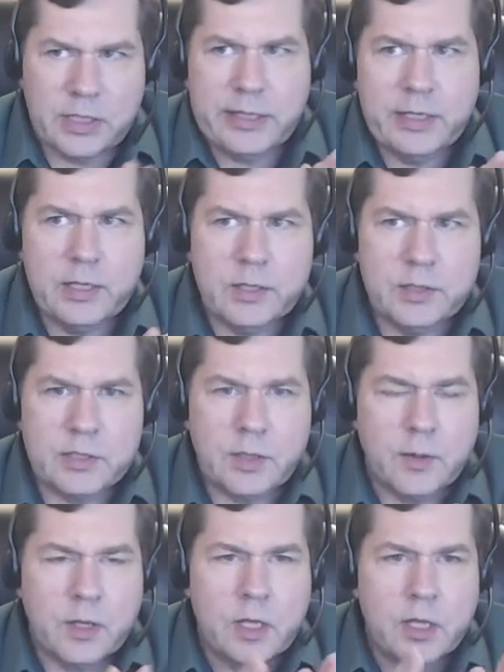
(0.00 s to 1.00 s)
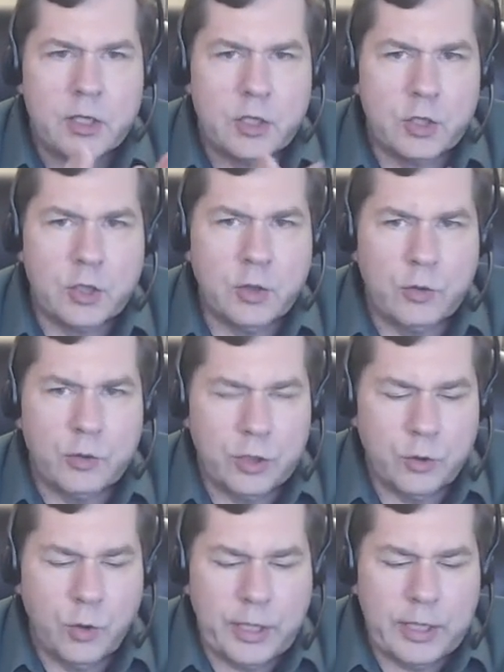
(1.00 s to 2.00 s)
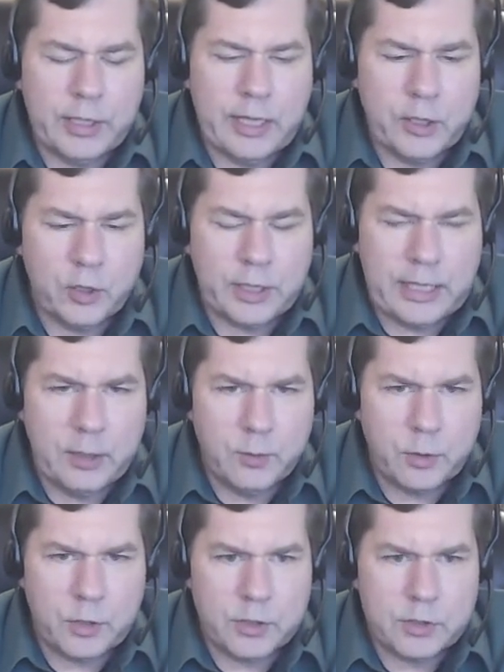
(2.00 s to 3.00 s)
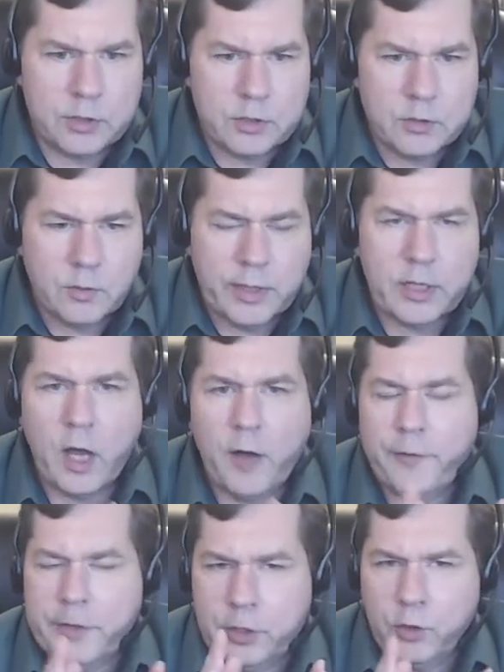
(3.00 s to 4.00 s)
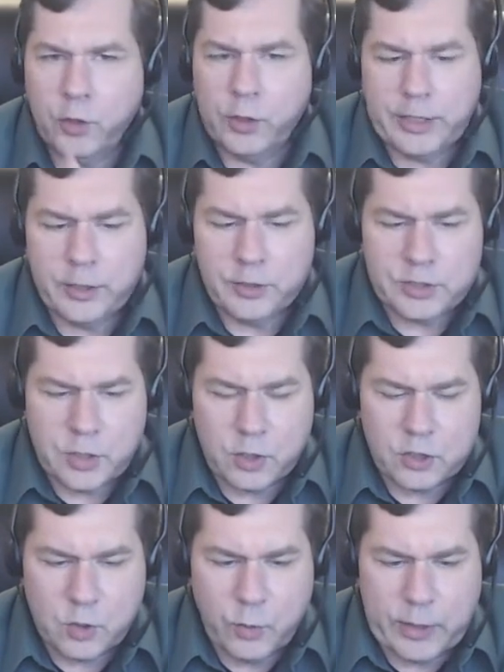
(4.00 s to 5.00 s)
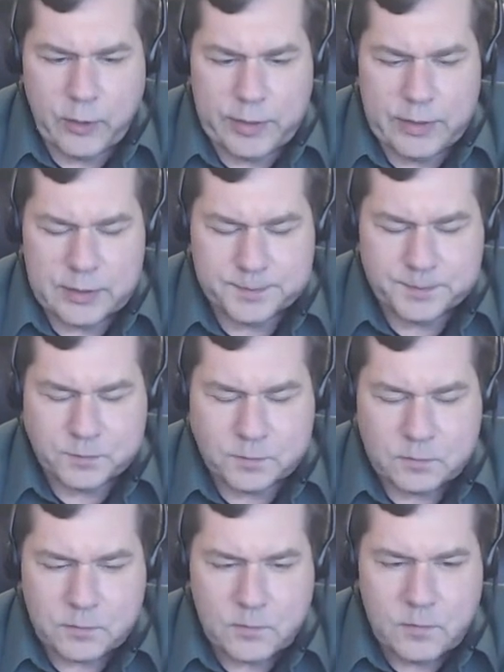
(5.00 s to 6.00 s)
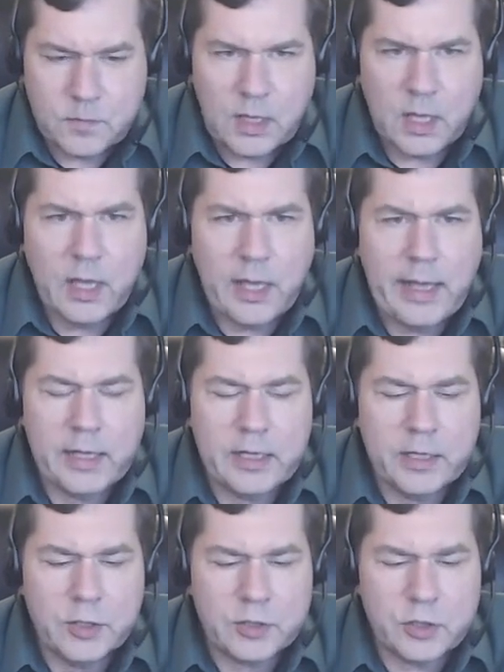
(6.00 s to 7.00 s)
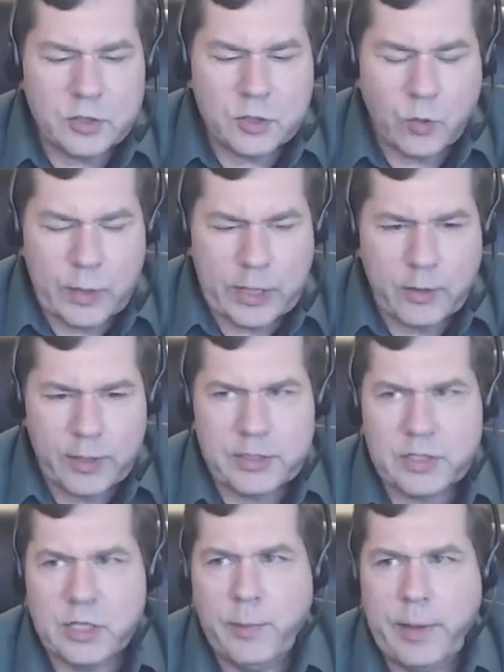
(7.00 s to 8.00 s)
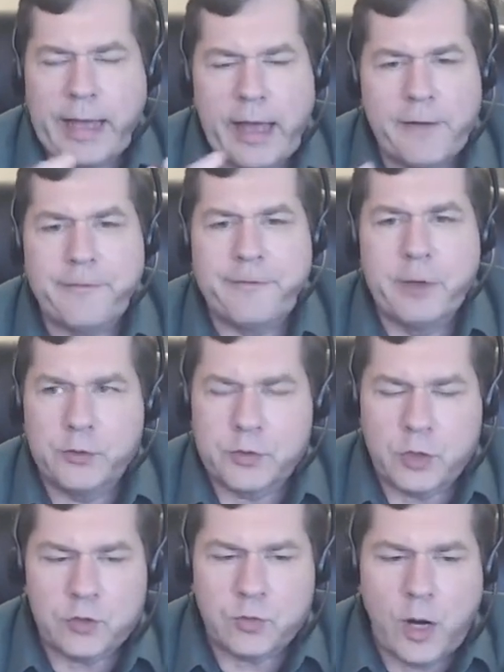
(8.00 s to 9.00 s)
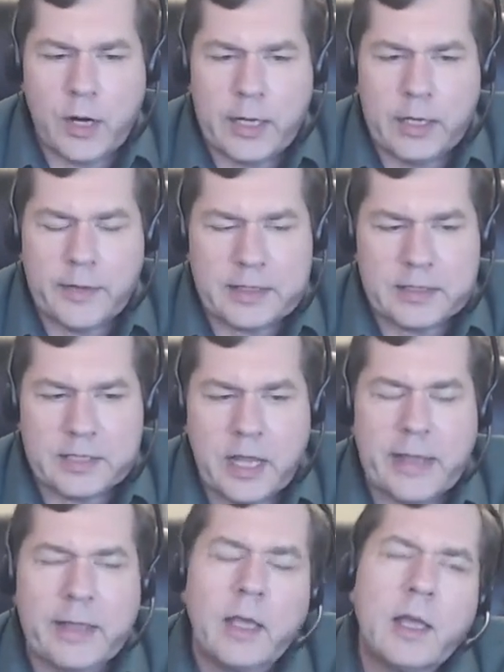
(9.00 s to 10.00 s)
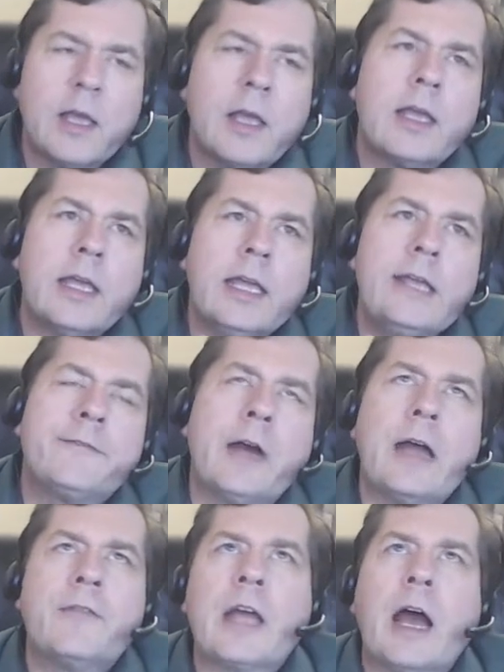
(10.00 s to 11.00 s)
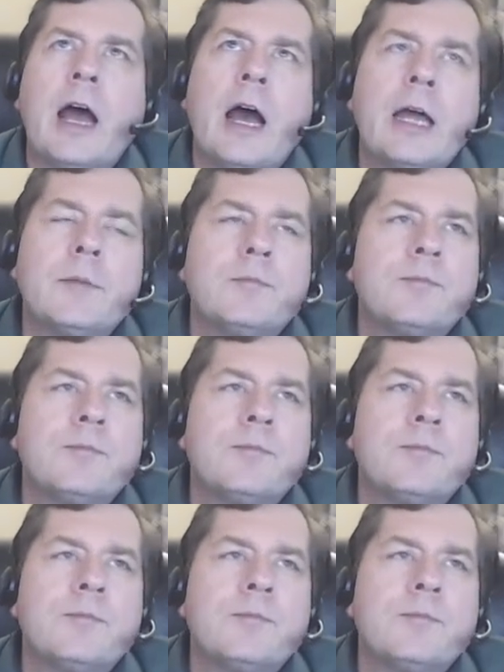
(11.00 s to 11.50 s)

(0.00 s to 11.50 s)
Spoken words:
is you're looking at your keywords, right? And often you look at your search queries, and in your search queries, you may have filters running that say, if I've got